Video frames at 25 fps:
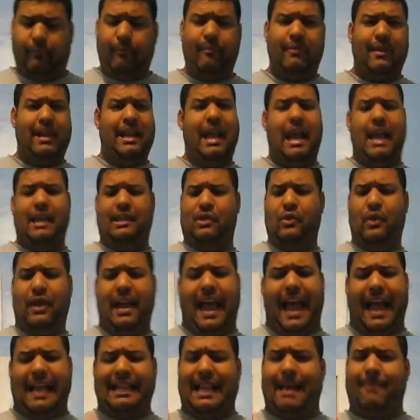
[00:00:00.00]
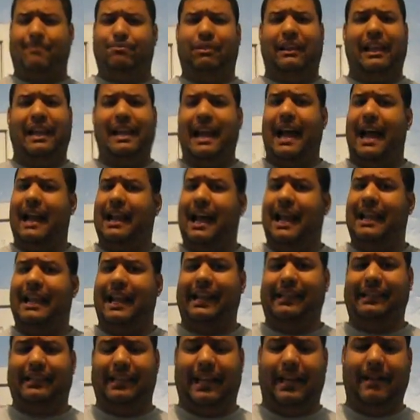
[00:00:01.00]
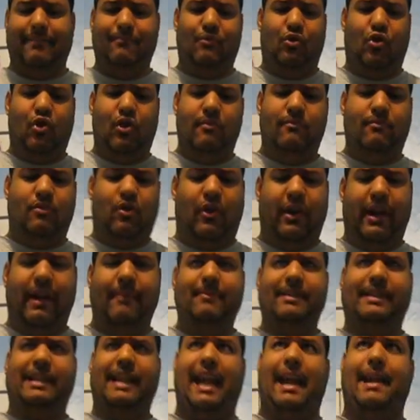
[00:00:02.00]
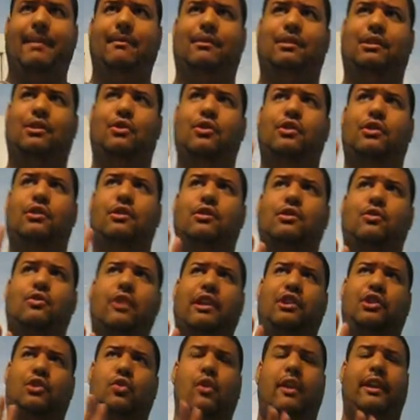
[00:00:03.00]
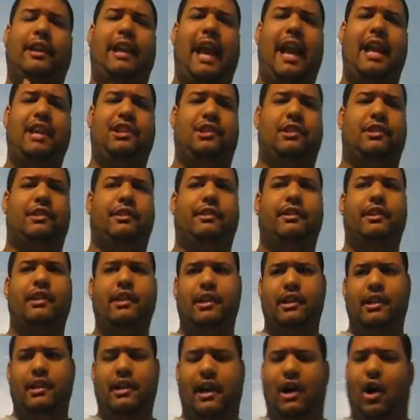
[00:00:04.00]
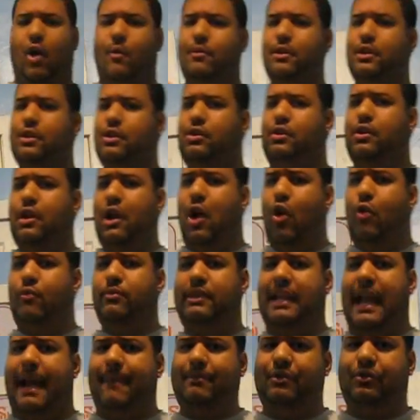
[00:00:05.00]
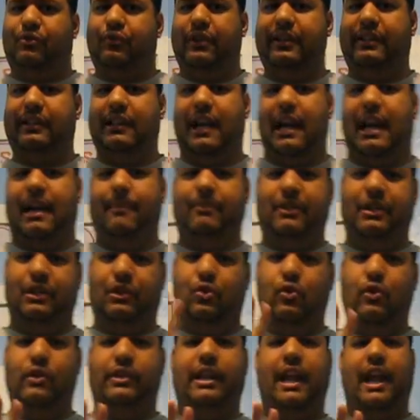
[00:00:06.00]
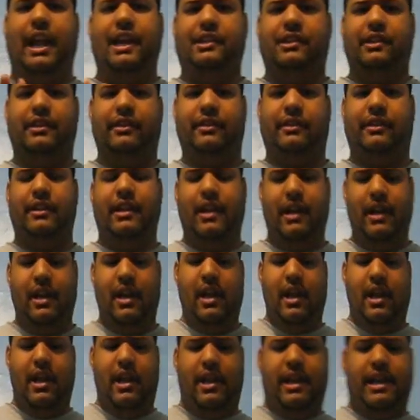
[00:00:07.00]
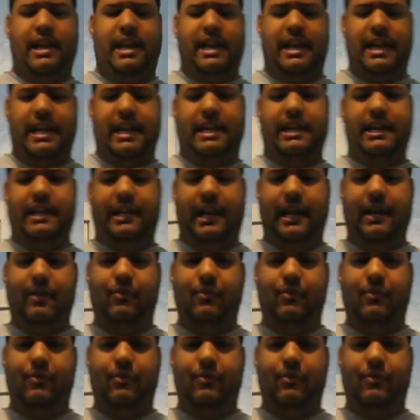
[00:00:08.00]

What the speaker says: yeah, so as I play, I liked it more and more. It became in 2 occasions. It almost happened 3 times. But in 2 occasions, we